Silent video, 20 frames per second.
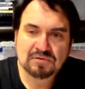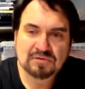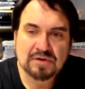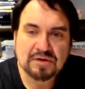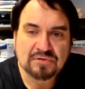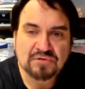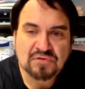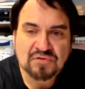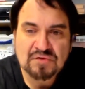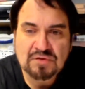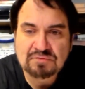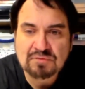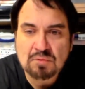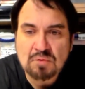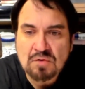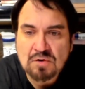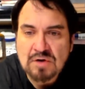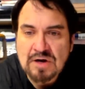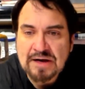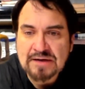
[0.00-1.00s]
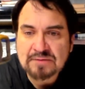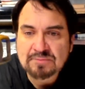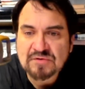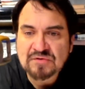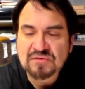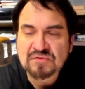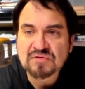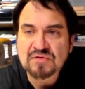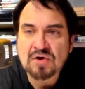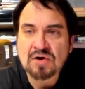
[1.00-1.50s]
Another Civil War item.
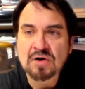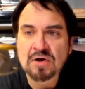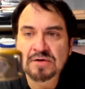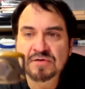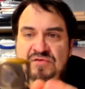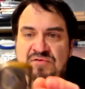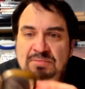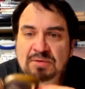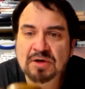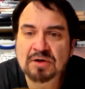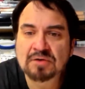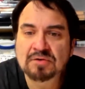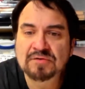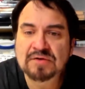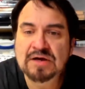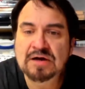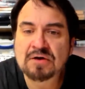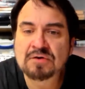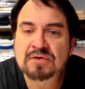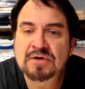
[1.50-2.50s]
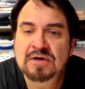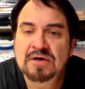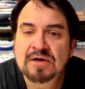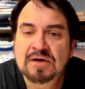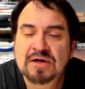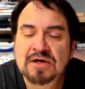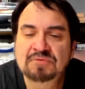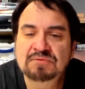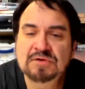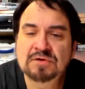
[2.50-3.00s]
This is a harness buckle. Now,
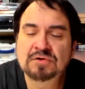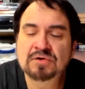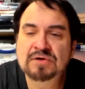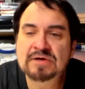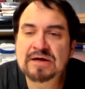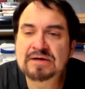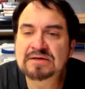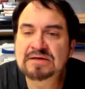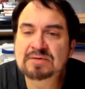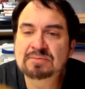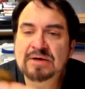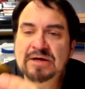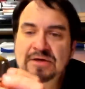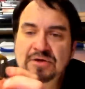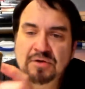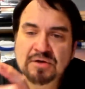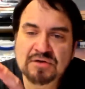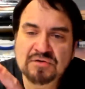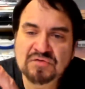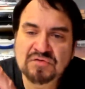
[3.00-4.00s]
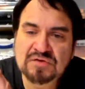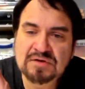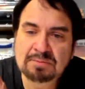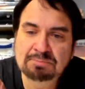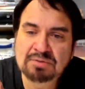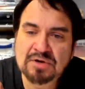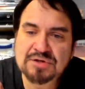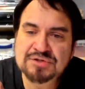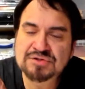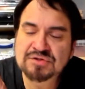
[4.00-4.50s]
if you look on eBay, you're going to see a
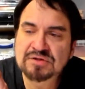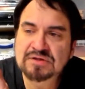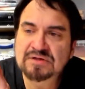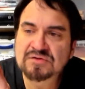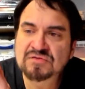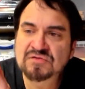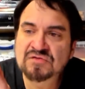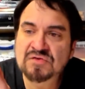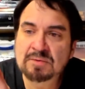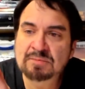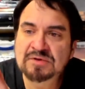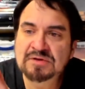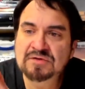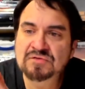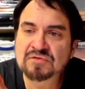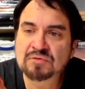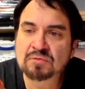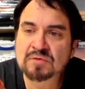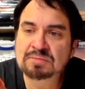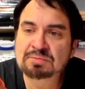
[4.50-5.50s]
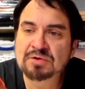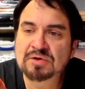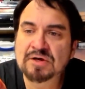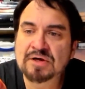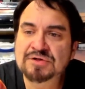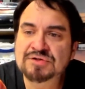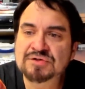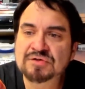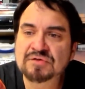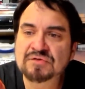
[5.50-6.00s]
bunch of these. Some of these are
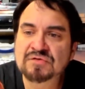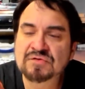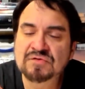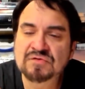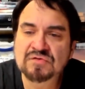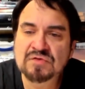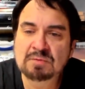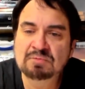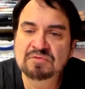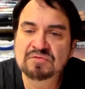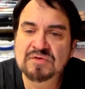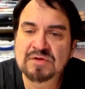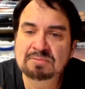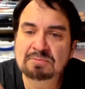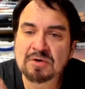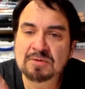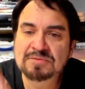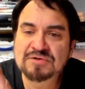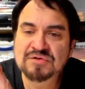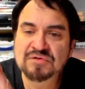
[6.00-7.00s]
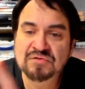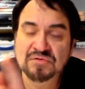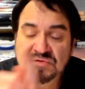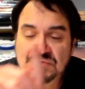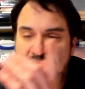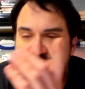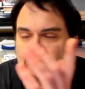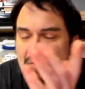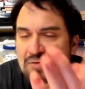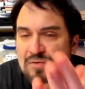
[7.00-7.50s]
reproductions, and some of them are just,
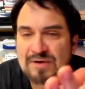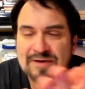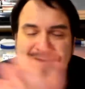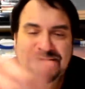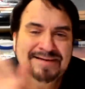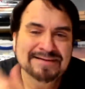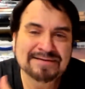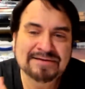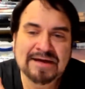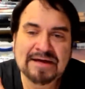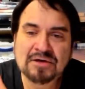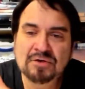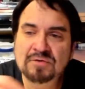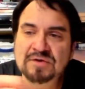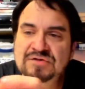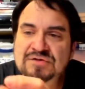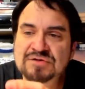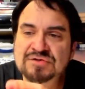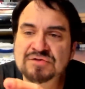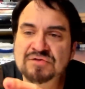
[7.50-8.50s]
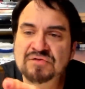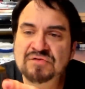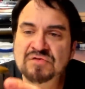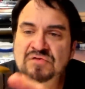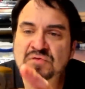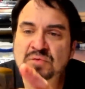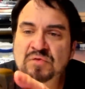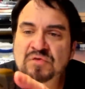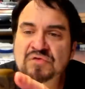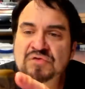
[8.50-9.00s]
you know, later editions.
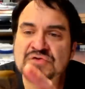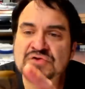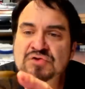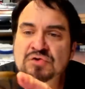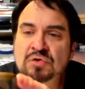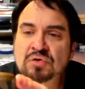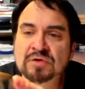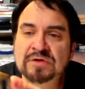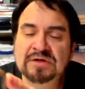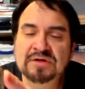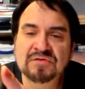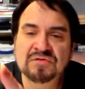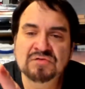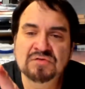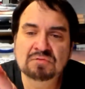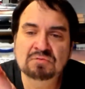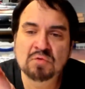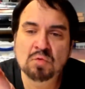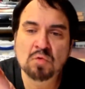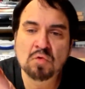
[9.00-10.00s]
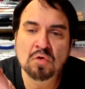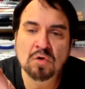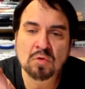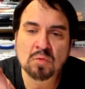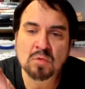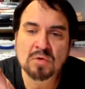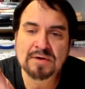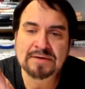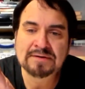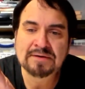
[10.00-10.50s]
This one's surely a Civil War
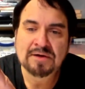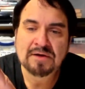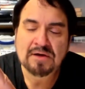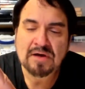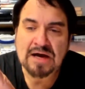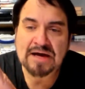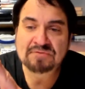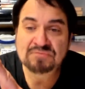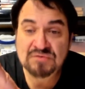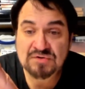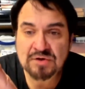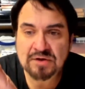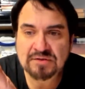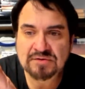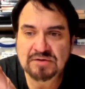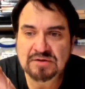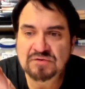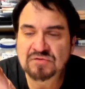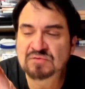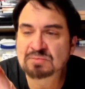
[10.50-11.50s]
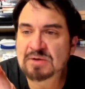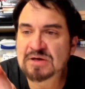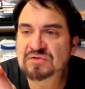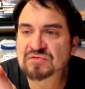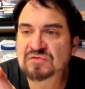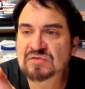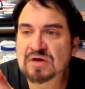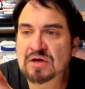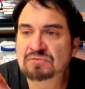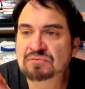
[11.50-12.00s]
one. I've dug these
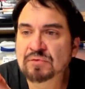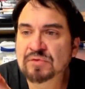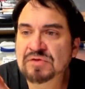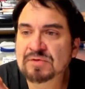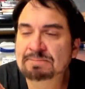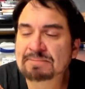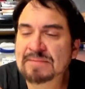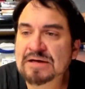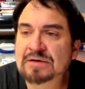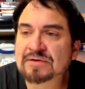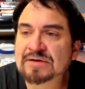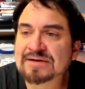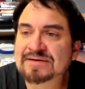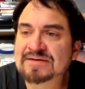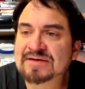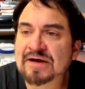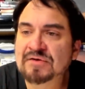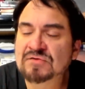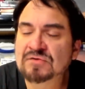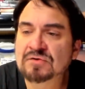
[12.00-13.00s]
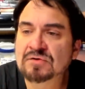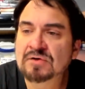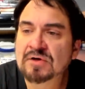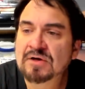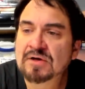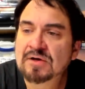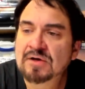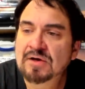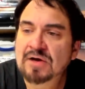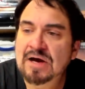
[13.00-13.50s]
myself with a metal detector.
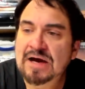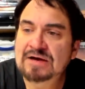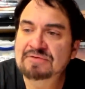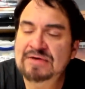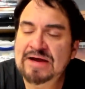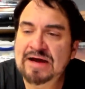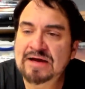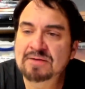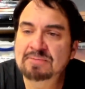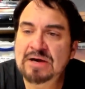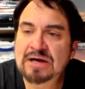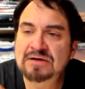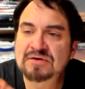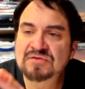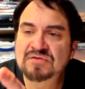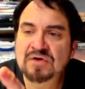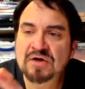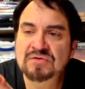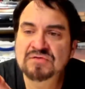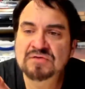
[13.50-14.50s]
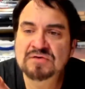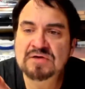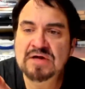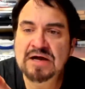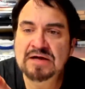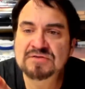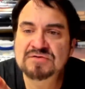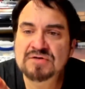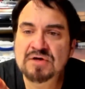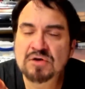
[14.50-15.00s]
I've had about a dozen
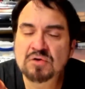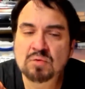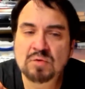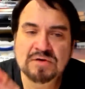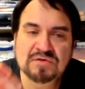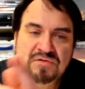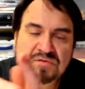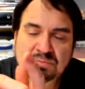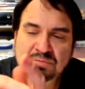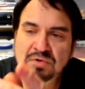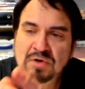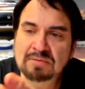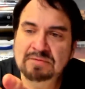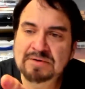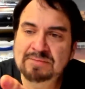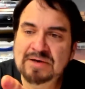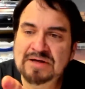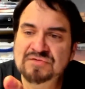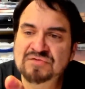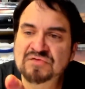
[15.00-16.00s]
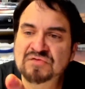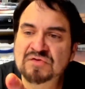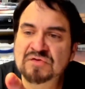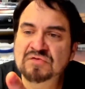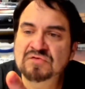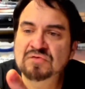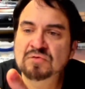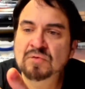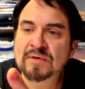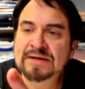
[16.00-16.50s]
non-dug ones and probably about
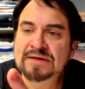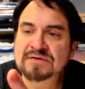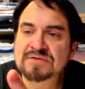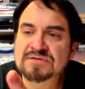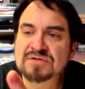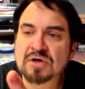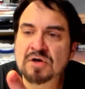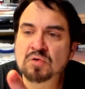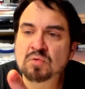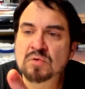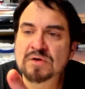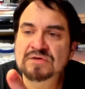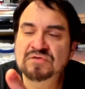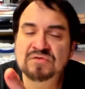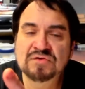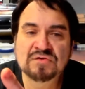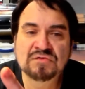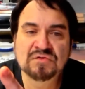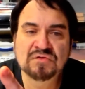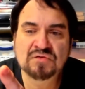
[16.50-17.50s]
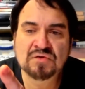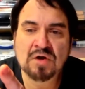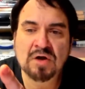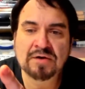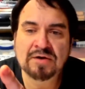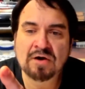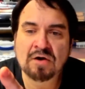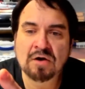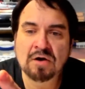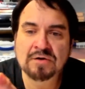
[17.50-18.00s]
six or eight dug ones. This is
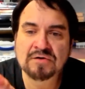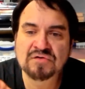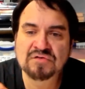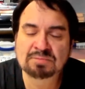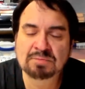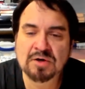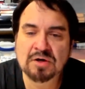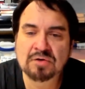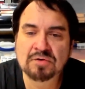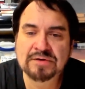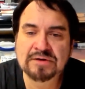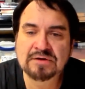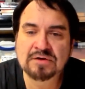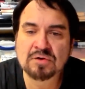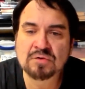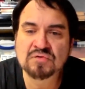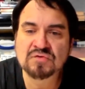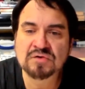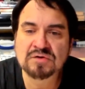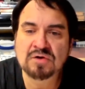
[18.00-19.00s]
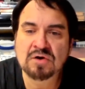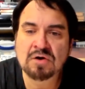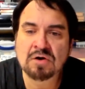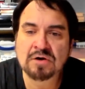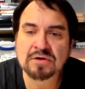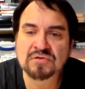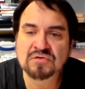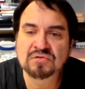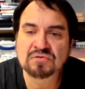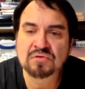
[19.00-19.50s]
called a harness buckle, and it goes on the
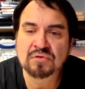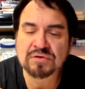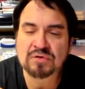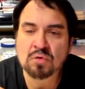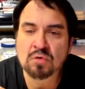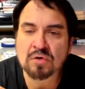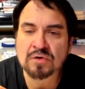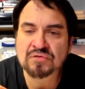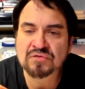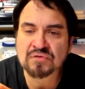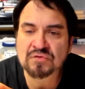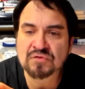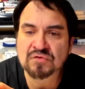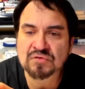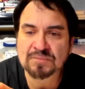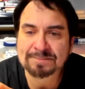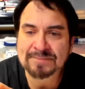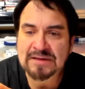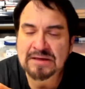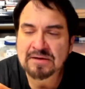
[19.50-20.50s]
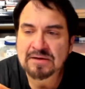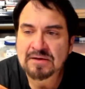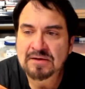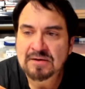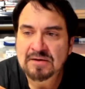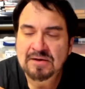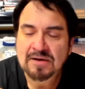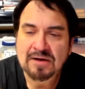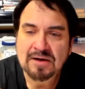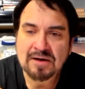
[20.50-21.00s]
harness for the horses.
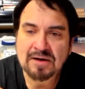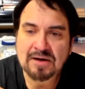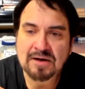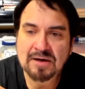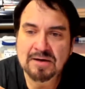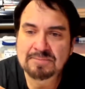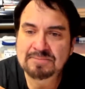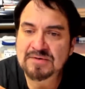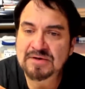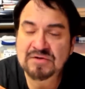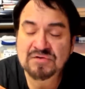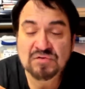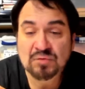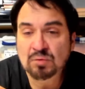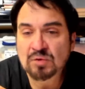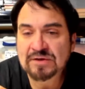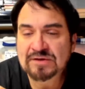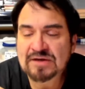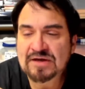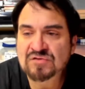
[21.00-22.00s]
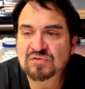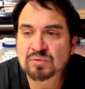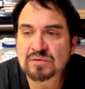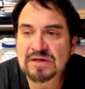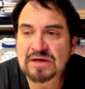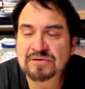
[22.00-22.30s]
Um, it's a really nice one.